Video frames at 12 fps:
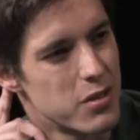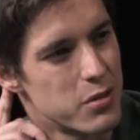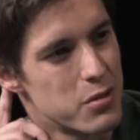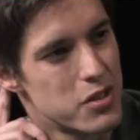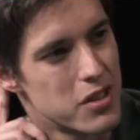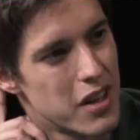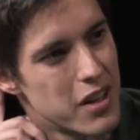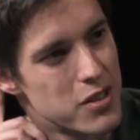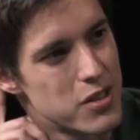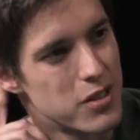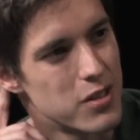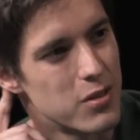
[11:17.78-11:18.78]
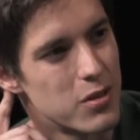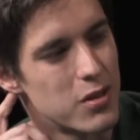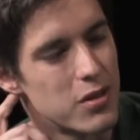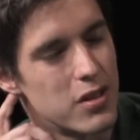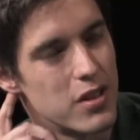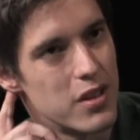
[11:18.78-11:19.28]
hallucination
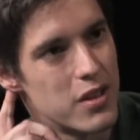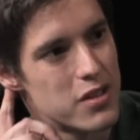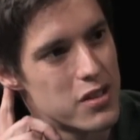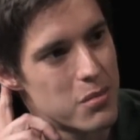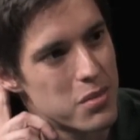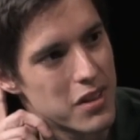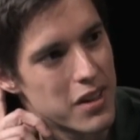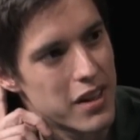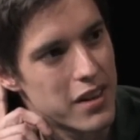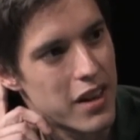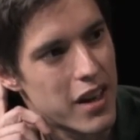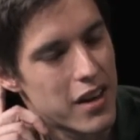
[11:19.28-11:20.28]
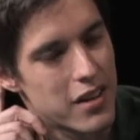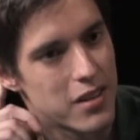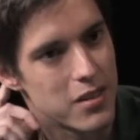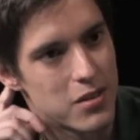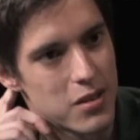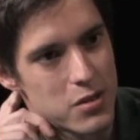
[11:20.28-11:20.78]
or something like that
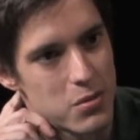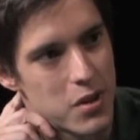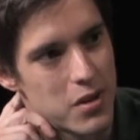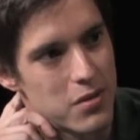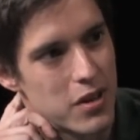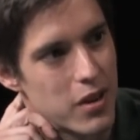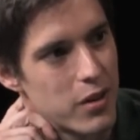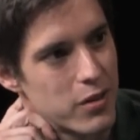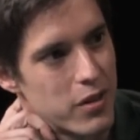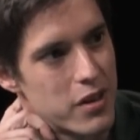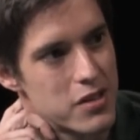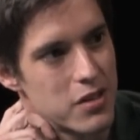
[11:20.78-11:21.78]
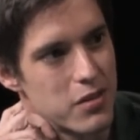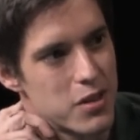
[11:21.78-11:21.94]
as a way of characterizing